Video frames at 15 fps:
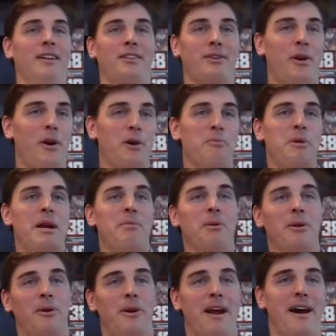throwing
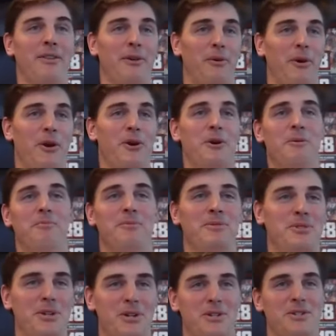people around the room,
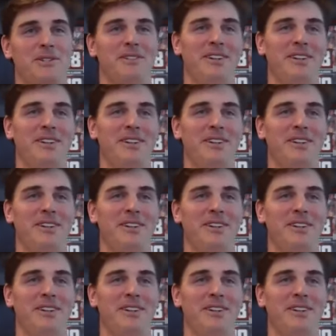just